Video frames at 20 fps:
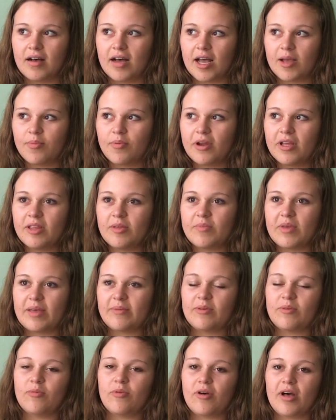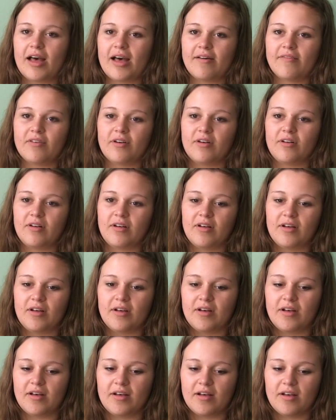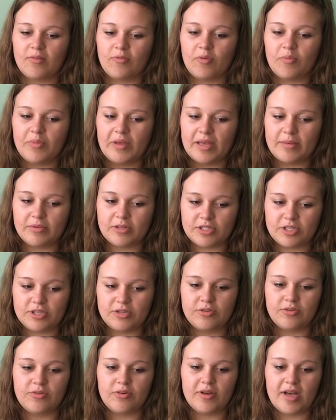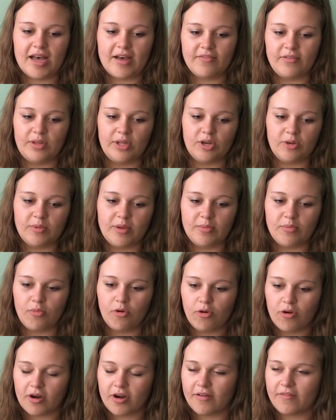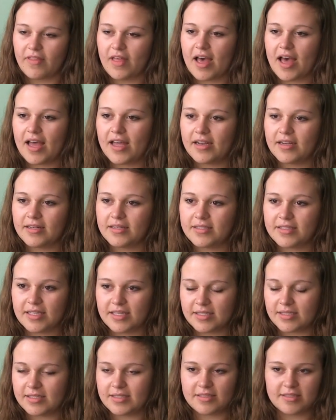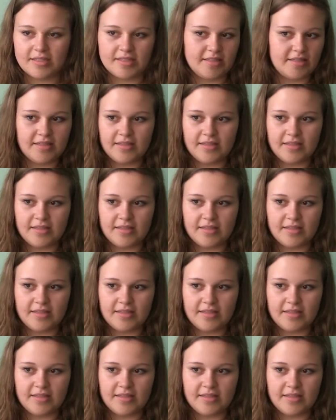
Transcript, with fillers: I pray that maybe we'll have, we'll be able to have a little bit more of that since